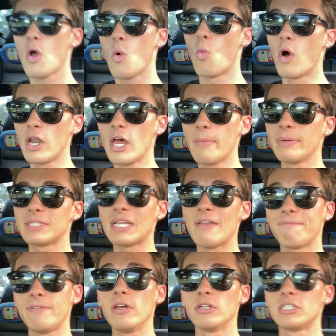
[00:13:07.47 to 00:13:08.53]

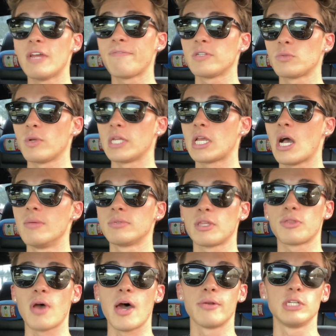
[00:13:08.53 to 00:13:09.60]
100% feel a difference when it comes to
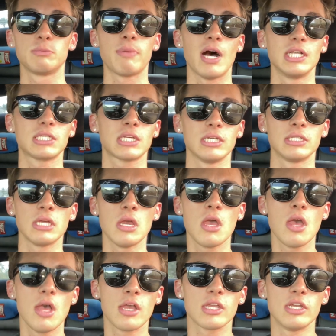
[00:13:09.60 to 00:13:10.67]
throttle response, because,
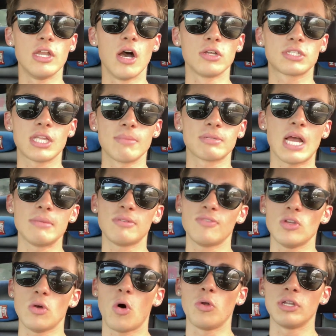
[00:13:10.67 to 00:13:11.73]
you know, sometimes if
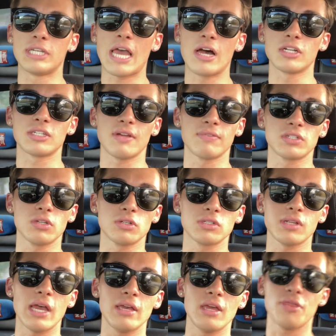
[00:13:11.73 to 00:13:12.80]
you hold it down just ever so
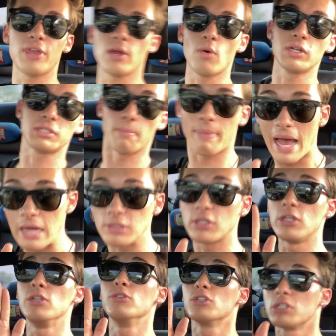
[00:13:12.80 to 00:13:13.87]
slightly, the thing wants to bounce
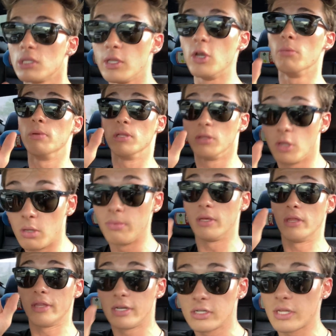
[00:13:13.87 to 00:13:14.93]
on you just a little bit,
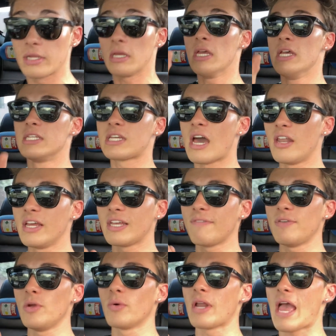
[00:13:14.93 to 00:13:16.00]
and then you're like, kind of like if
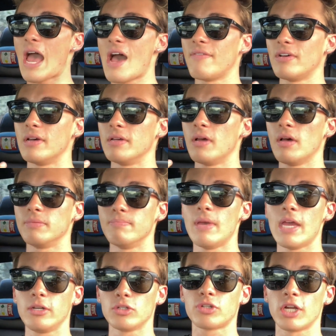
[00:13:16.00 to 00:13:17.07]
you were to have a
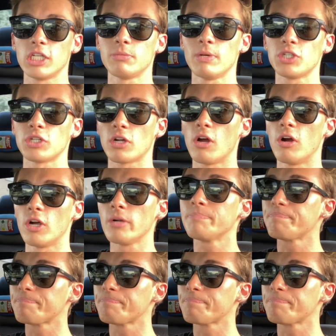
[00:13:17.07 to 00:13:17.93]
manual transmission car.